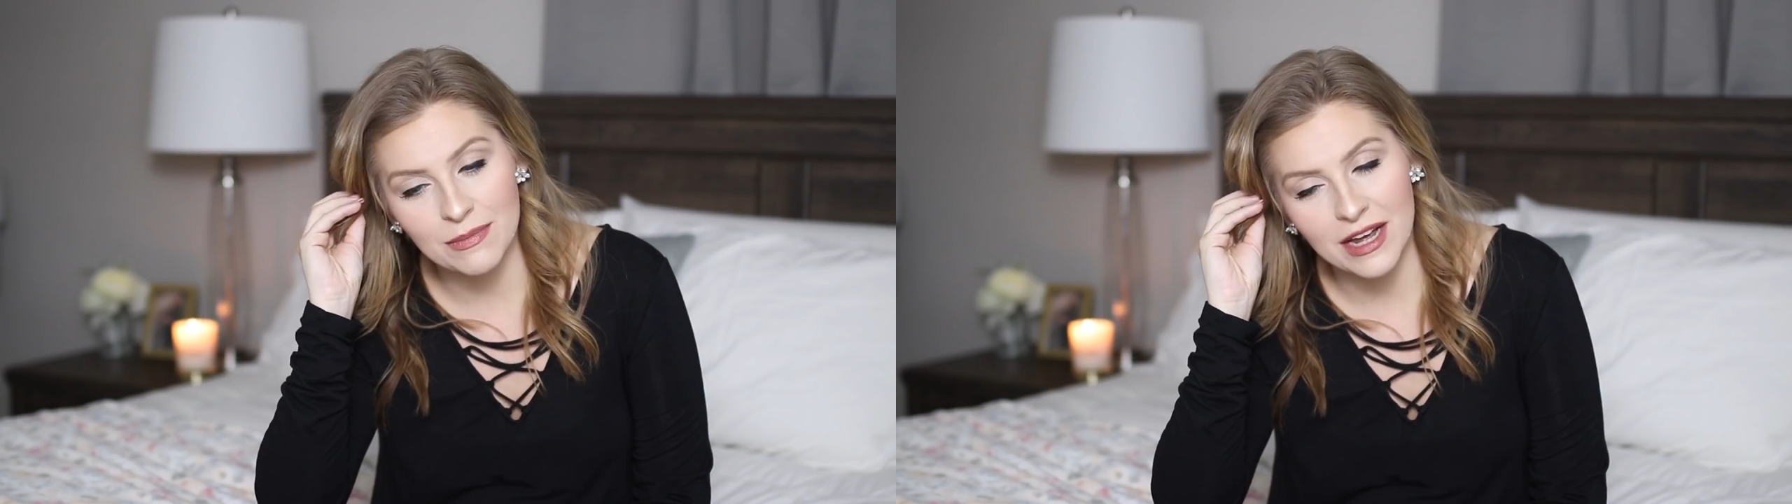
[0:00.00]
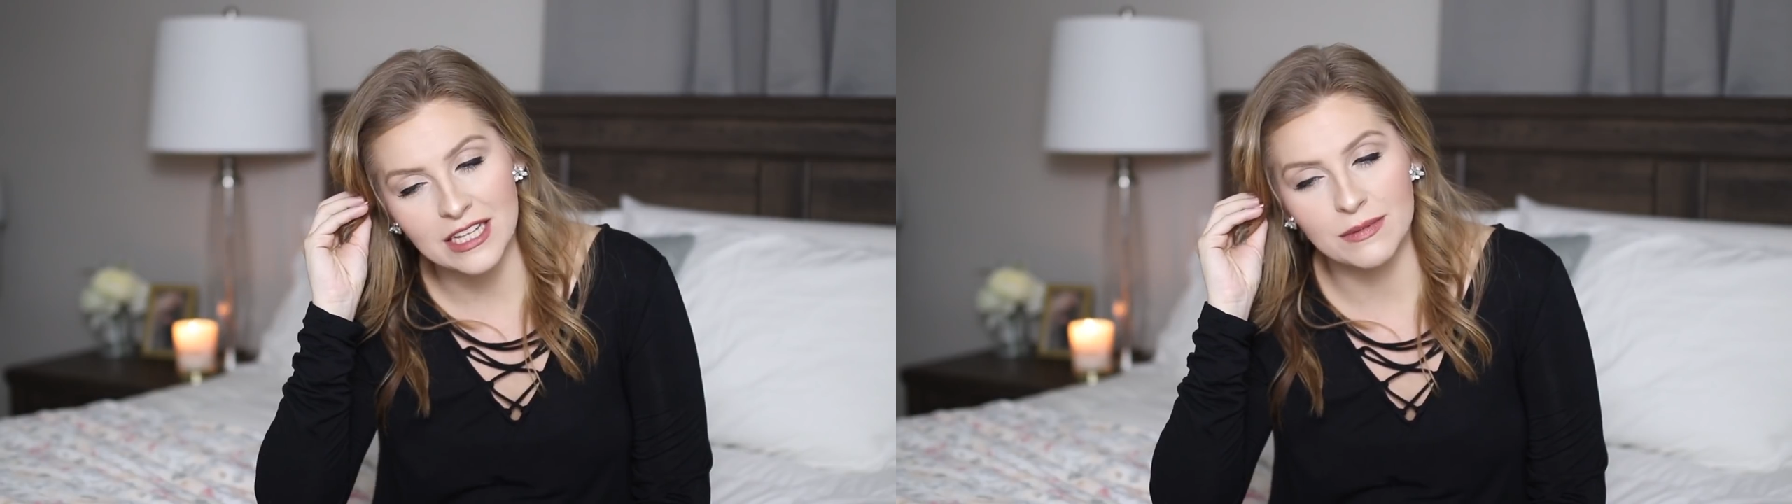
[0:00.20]

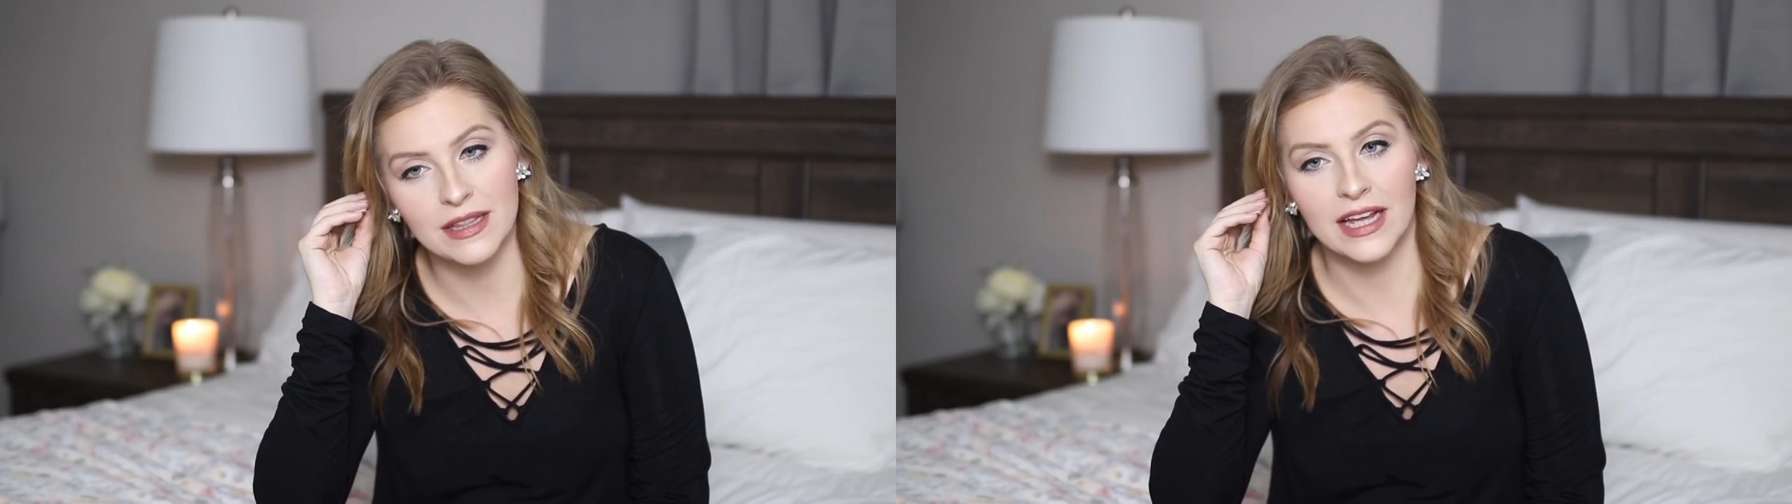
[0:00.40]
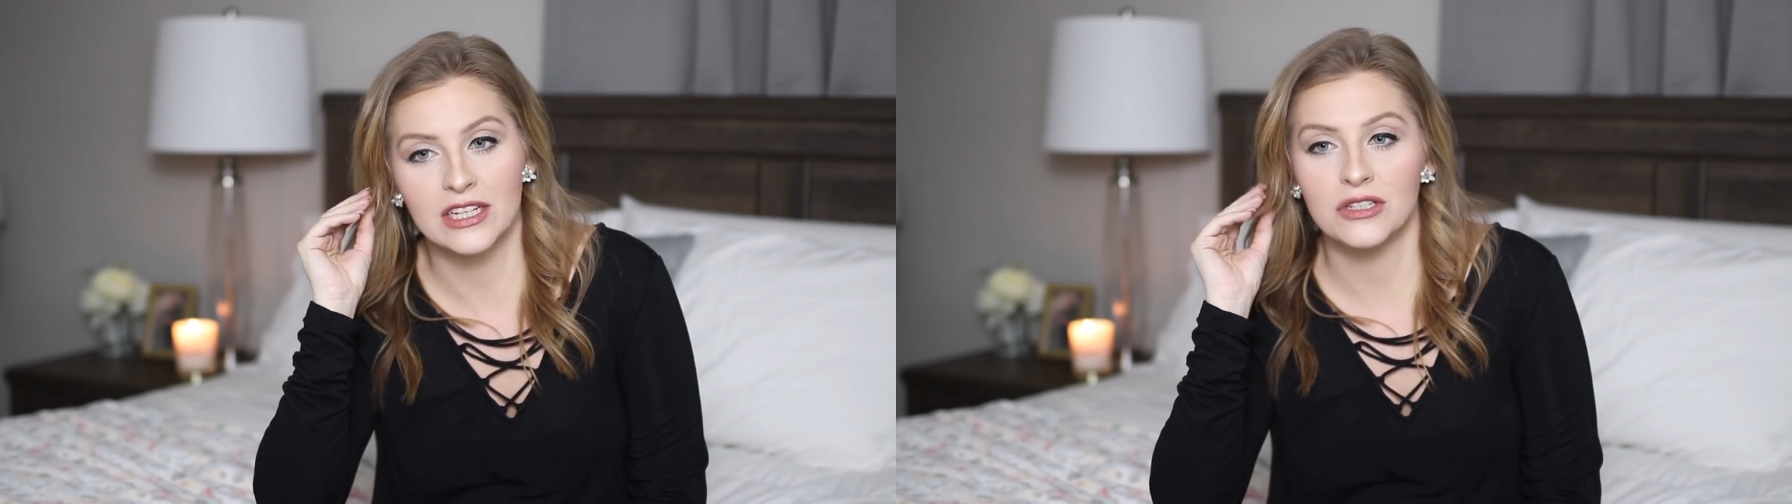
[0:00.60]
my
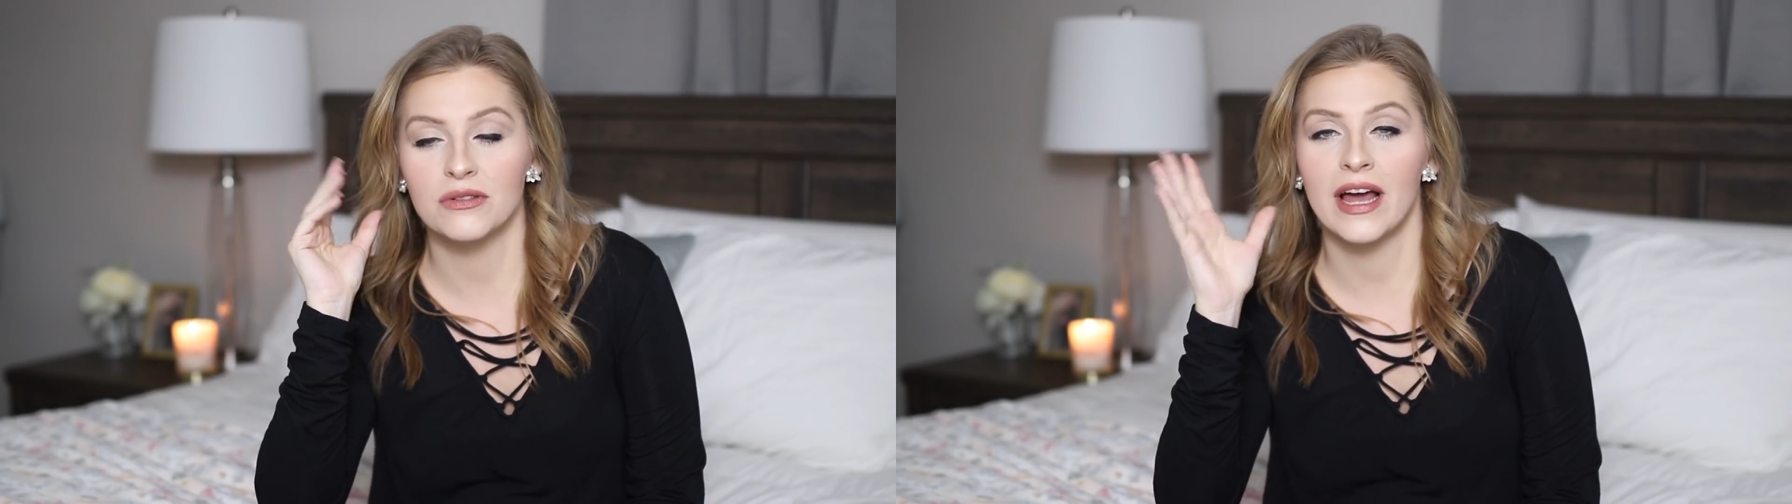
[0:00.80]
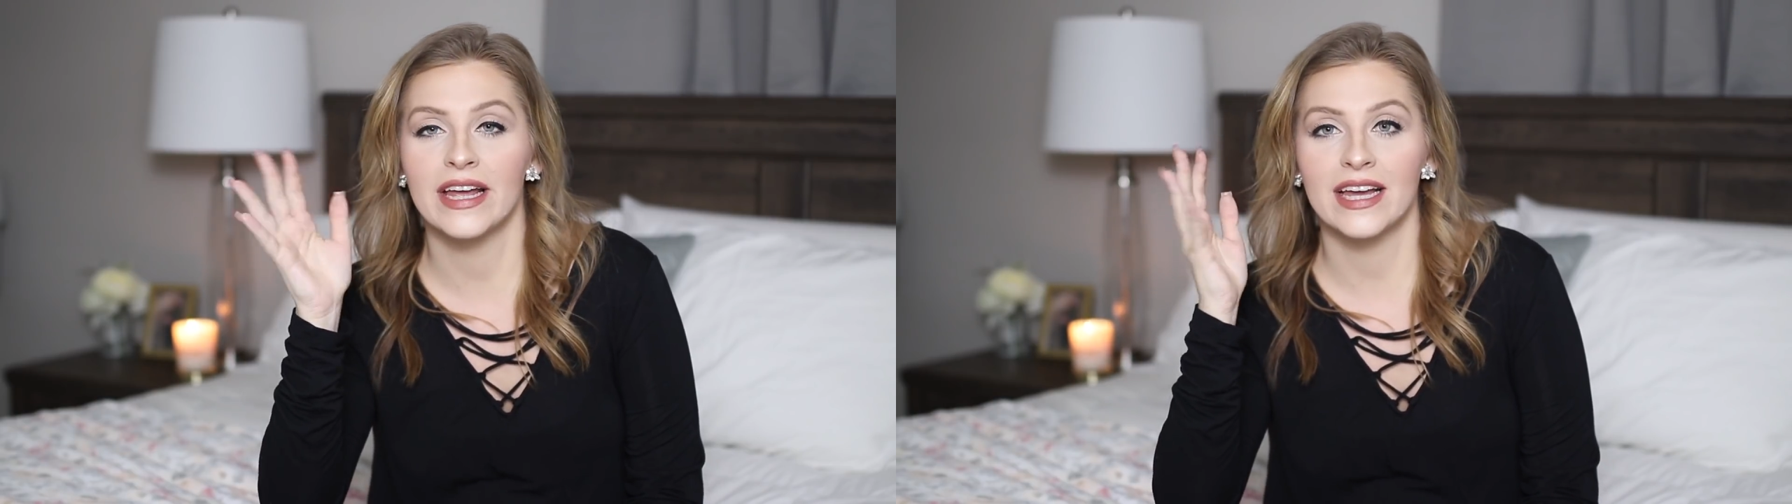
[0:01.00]
husband like, do you
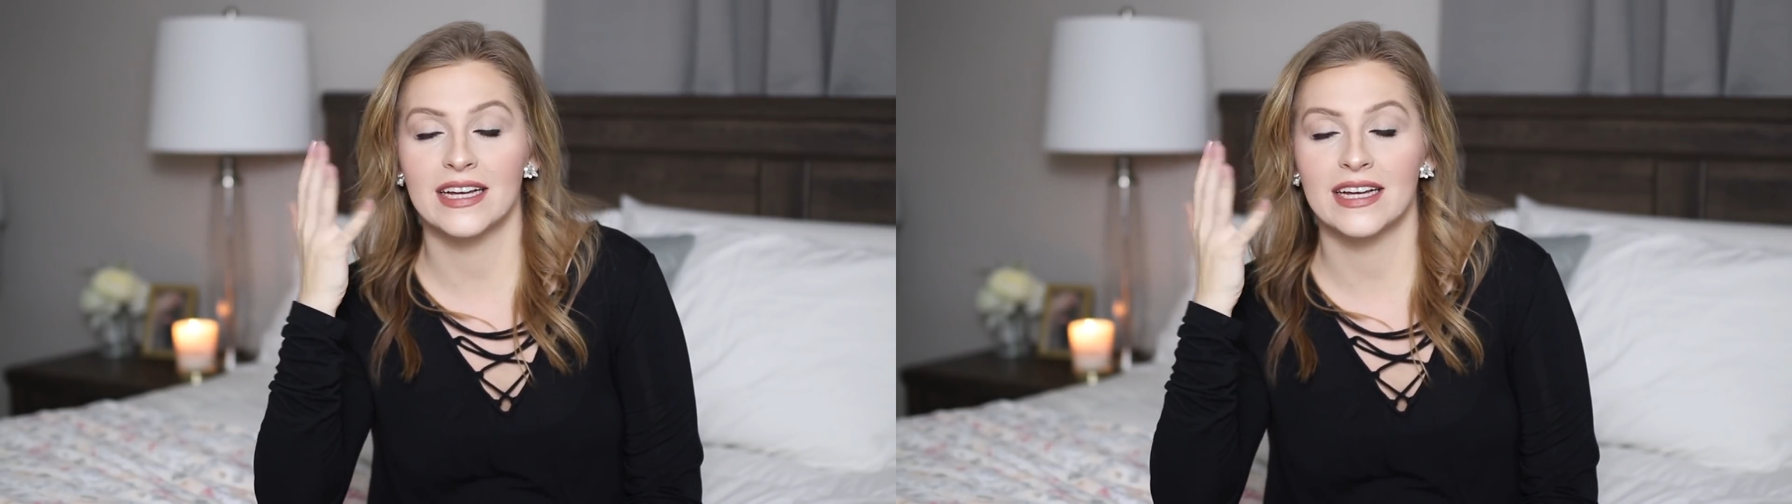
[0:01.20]
like it?